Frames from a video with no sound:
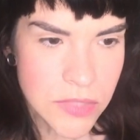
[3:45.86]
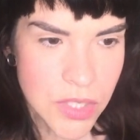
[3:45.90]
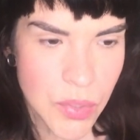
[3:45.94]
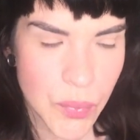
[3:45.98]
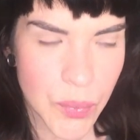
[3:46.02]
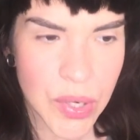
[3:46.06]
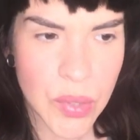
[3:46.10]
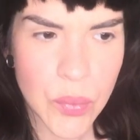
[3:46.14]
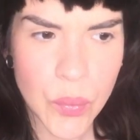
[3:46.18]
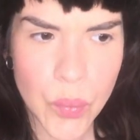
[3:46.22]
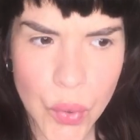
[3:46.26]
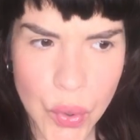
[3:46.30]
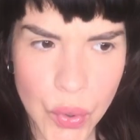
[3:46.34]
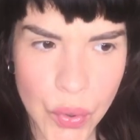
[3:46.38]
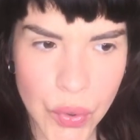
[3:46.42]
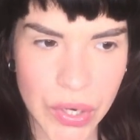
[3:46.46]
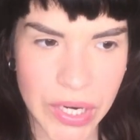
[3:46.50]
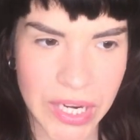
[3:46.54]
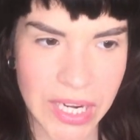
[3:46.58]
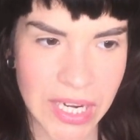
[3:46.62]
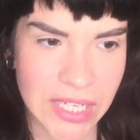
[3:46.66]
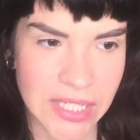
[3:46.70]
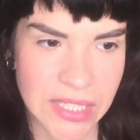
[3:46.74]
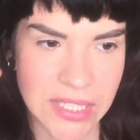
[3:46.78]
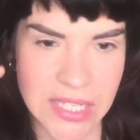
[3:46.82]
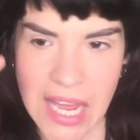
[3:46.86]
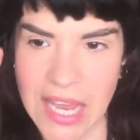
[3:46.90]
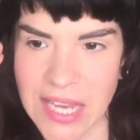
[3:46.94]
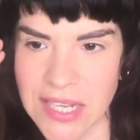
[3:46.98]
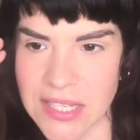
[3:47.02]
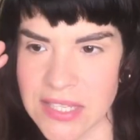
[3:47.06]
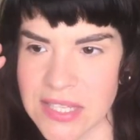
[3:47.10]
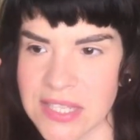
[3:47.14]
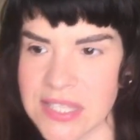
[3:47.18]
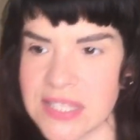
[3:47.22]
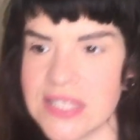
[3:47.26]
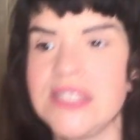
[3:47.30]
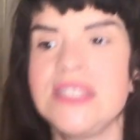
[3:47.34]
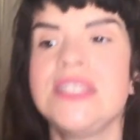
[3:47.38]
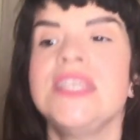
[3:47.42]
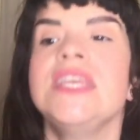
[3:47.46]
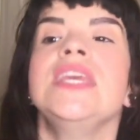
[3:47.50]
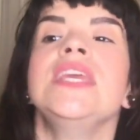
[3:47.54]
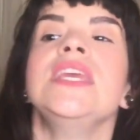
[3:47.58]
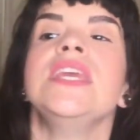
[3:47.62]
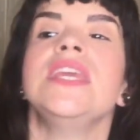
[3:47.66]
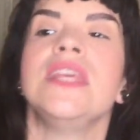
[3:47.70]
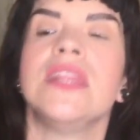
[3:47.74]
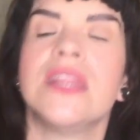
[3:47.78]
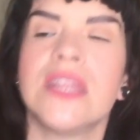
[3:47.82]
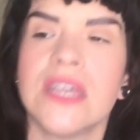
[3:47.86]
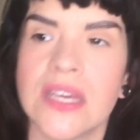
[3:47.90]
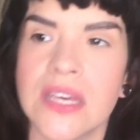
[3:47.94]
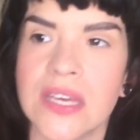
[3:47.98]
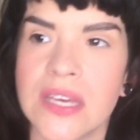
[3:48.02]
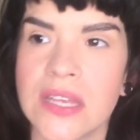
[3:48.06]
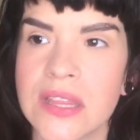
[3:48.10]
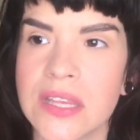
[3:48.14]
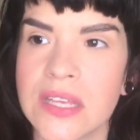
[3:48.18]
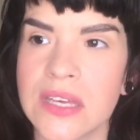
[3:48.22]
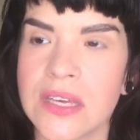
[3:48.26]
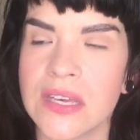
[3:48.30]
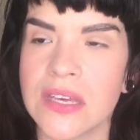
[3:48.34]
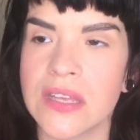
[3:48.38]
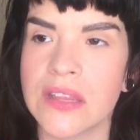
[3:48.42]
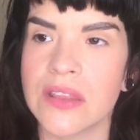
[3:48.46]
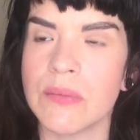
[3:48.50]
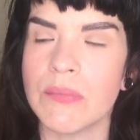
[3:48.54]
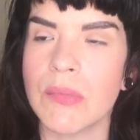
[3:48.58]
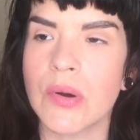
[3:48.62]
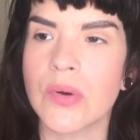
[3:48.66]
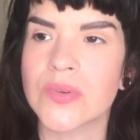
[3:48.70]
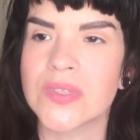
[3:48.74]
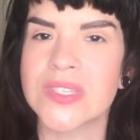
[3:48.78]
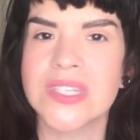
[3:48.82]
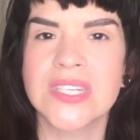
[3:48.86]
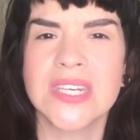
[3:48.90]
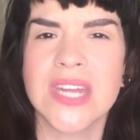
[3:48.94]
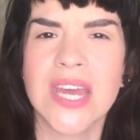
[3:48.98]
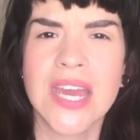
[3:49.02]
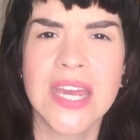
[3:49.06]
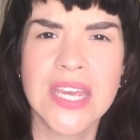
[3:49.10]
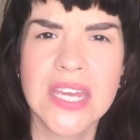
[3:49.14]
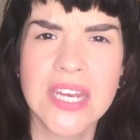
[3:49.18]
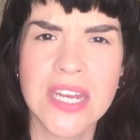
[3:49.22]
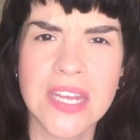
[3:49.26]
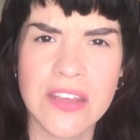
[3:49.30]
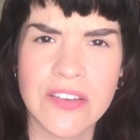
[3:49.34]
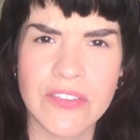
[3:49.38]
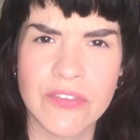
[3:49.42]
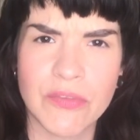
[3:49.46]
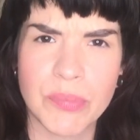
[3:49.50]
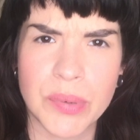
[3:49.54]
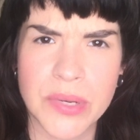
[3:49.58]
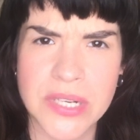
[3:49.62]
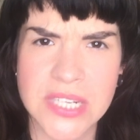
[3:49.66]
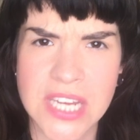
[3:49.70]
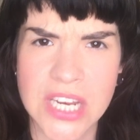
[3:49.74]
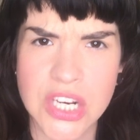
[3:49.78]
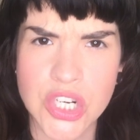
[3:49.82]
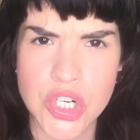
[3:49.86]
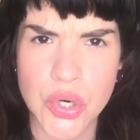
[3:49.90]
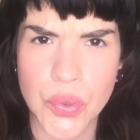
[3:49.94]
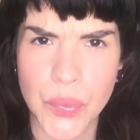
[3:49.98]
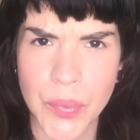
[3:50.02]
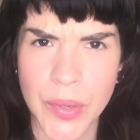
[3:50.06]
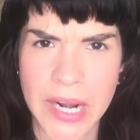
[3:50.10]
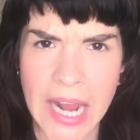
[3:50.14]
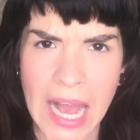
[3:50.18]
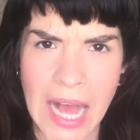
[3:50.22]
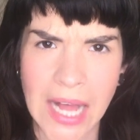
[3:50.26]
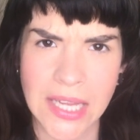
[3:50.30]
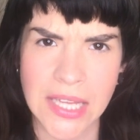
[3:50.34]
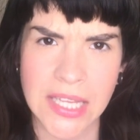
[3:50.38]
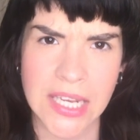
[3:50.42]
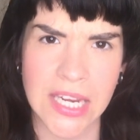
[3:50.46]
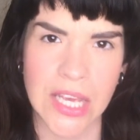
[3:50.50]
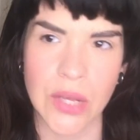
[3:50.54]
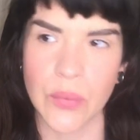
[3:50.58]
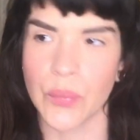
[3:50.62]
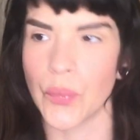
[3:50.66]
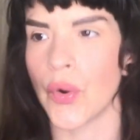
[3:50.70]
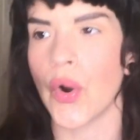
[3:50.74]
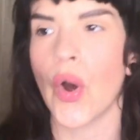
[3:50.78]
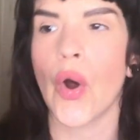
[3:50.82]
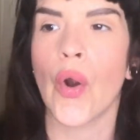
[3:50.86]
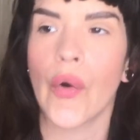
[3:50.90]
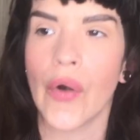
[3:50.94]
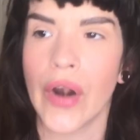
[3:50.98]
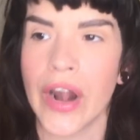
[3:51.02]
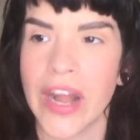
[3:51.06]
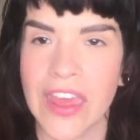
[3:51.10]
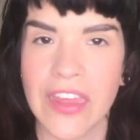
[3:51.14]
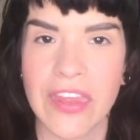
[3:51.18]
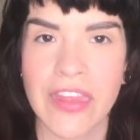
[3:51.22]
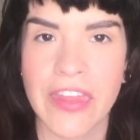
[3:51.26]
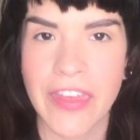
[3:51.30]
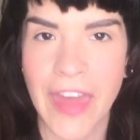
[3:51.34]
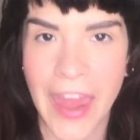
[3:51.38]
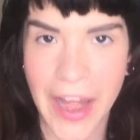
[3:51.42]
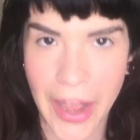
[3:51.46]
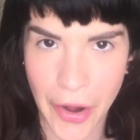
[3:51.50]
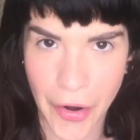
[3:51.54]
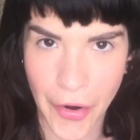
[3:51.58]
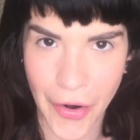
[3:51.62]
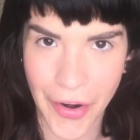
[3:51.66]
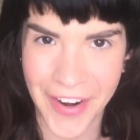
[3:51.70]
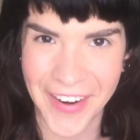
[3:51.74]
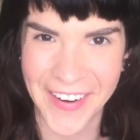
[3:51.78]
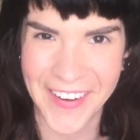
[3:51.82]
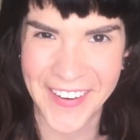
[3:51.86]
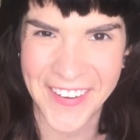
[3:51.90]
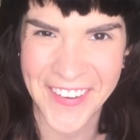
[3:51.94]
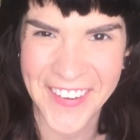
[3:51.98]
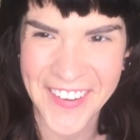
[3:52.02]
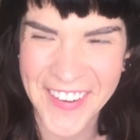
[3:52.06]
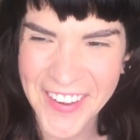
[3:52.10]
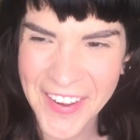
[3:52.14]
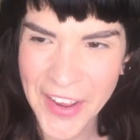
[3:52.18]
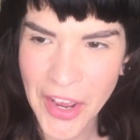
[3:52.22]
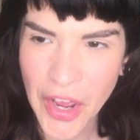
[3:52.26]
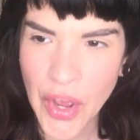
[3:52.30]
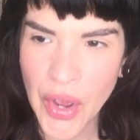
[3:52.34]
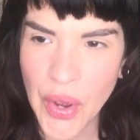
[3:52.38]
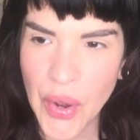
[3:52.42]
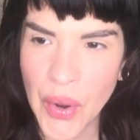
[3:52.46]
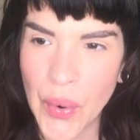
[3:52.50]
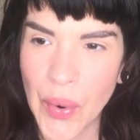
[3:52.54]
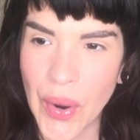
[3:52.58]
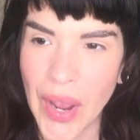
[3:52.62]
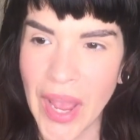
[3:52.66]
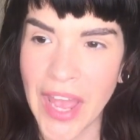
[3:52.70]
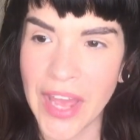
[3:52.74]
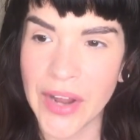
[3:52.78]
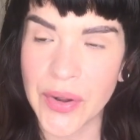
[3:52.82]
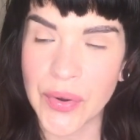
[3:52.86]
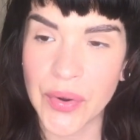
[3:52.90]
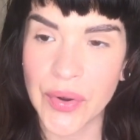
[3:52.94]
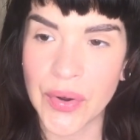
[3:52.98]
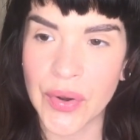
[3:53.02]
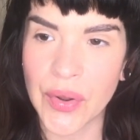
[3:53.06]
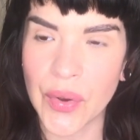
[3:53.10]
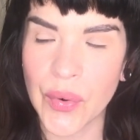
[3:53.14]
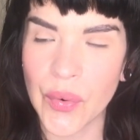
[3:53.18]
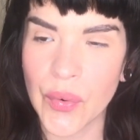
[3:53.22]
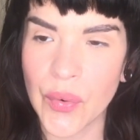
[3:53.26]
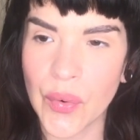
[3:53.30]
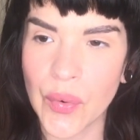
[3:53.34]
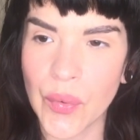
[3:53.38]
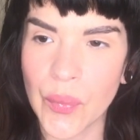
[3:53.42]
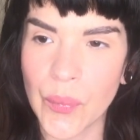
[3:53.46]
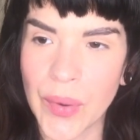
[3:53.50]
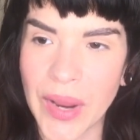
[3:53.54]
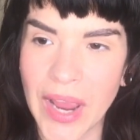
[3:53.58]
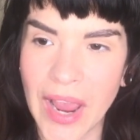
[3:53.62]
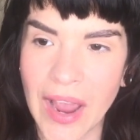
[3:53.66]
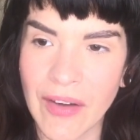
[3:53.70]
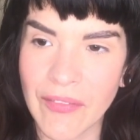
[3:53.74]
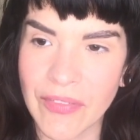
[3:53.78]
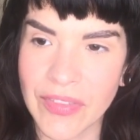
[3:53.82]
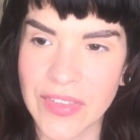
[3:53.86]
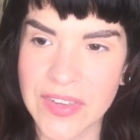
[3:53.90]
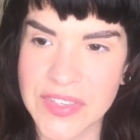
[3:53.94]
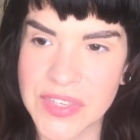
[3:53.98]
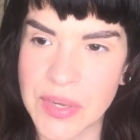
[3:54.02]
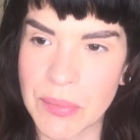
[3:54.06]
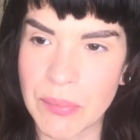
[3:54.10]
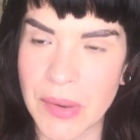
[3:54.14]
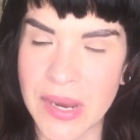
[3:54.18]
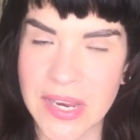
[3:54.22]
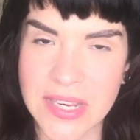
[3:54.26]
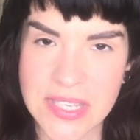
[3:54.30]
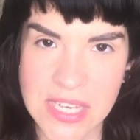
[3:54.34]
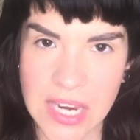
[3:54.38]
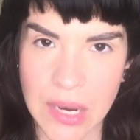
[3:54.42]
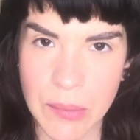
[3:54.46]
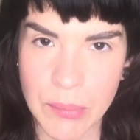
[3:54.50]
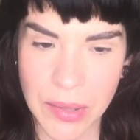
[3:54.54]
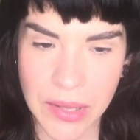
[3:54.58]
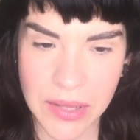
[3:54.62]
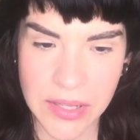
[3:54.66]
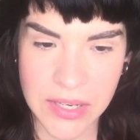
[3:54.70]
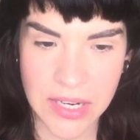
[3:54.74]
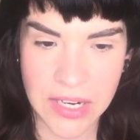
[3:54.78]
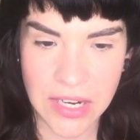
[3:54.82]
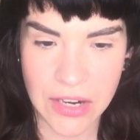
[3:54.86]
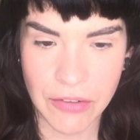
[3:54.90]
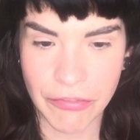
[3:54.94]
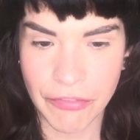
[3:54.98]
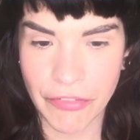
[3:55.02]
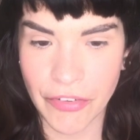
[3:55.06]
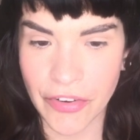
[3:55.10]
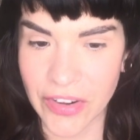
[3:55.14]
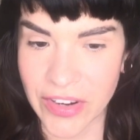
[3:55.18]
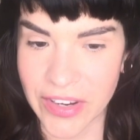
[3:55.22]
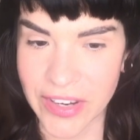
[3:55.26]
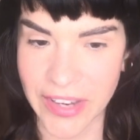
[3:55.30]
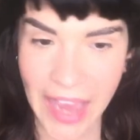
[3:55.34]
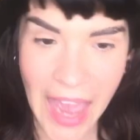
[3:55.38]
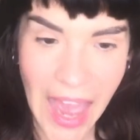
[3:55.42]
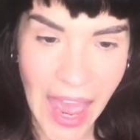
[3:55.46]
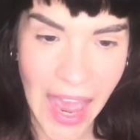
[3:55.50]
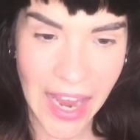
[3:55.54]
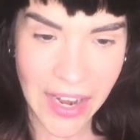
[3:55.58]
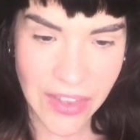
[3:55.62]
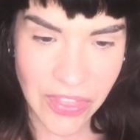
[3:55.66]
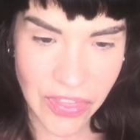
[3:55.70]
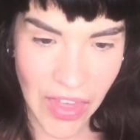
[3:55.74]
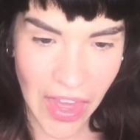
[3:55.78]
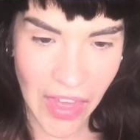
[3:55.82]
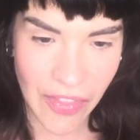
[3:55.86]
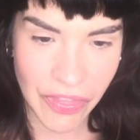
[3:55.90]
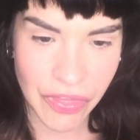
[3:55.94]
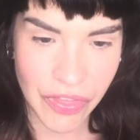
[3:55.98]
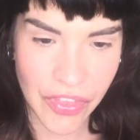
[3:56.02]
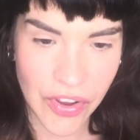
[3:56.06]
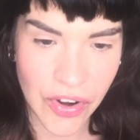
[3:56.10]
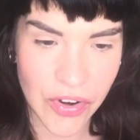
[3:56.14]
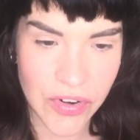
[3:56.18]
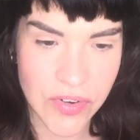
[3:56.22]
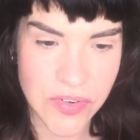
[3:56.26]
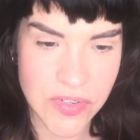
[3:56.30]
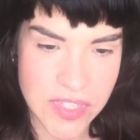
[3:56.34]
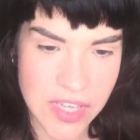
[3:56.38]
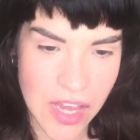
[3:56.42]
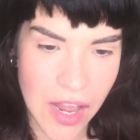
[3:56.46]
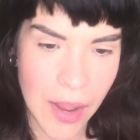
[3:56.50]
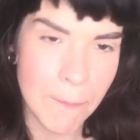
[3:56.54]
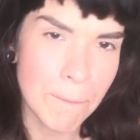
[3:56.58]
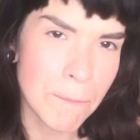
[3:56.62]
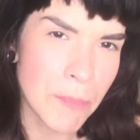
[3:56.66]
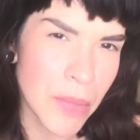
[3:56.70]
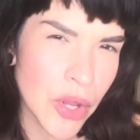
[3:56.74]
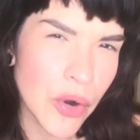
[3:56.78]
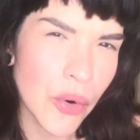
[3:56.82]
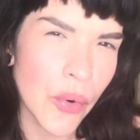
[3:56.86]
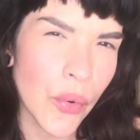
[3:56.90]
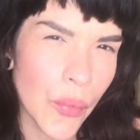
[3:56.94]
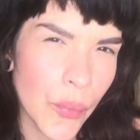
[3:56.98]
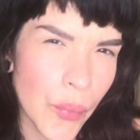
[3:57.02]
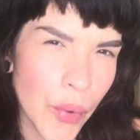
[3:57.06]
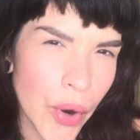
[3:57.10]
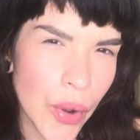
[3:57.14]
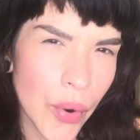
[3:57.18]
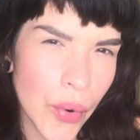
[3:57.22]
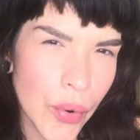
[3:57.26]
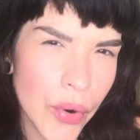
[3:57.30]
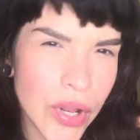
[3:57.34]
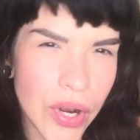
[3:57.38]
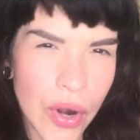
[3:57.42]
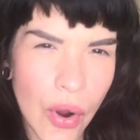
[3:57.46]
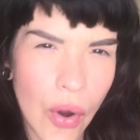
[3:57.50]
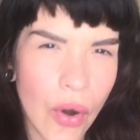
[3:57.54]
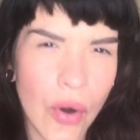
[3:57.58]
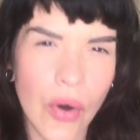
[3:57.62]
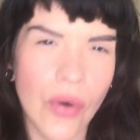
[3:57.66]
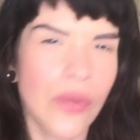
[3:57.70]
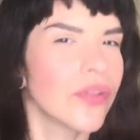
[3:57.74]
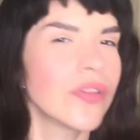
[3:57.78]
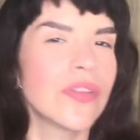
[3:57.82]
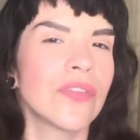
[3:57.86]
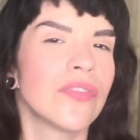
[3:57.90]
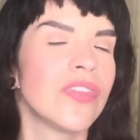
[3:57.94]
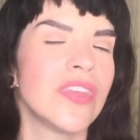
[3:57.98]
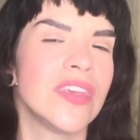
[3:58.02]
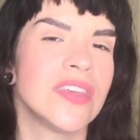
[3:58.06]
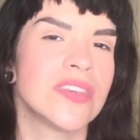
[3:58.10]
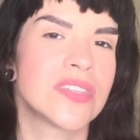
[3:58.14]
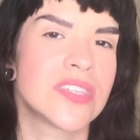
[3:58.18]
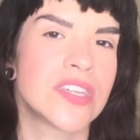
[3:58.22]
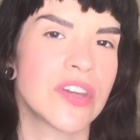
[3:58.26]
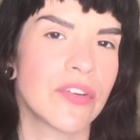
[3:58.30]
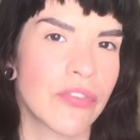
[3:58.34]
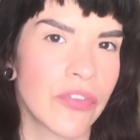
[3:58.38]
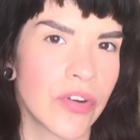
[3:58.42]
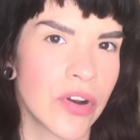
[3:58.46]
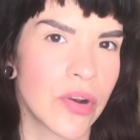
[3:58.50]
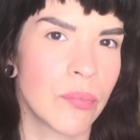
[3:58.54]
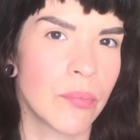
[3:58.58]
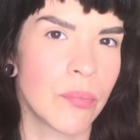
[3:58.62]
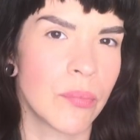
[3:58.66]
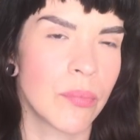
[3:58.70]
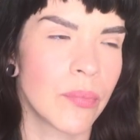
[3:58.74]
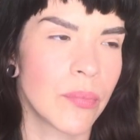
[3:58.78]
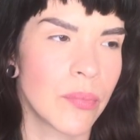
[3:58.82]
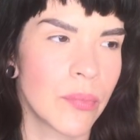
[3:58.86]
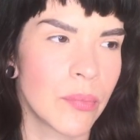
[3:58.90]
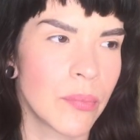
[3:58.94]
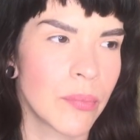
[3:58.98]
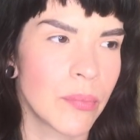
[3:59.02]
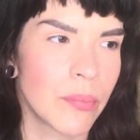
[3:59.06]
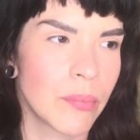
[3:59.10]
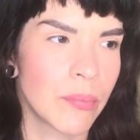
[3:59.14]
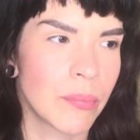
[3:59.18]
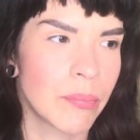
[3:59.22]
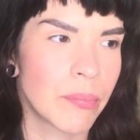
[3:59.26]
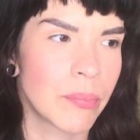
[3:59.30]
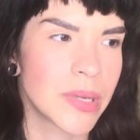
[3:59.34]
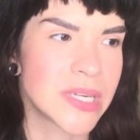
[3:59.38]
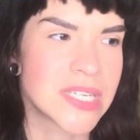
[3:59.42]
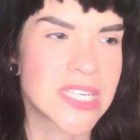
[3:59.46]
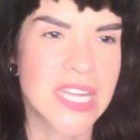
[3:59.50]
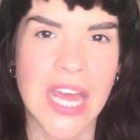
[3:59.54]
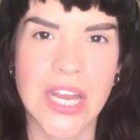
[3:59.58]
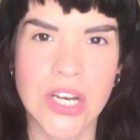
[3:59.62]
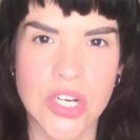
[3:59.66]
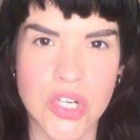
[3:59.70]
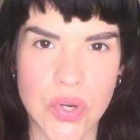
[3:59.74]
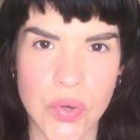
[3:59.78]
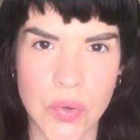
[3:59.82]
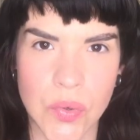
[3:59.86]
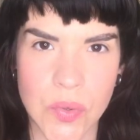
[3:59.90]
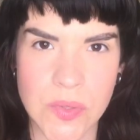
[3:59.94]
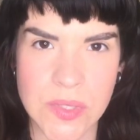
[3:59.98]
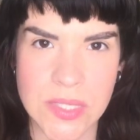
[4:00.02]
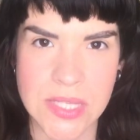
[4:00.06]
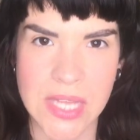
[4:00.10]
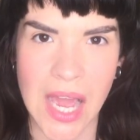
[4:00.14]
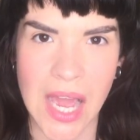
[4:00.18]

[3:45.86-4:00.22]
We worry and see the most negative potential reality, and we're already there. And we have this amazing ability to forget that there's a middle road and all of these different potentials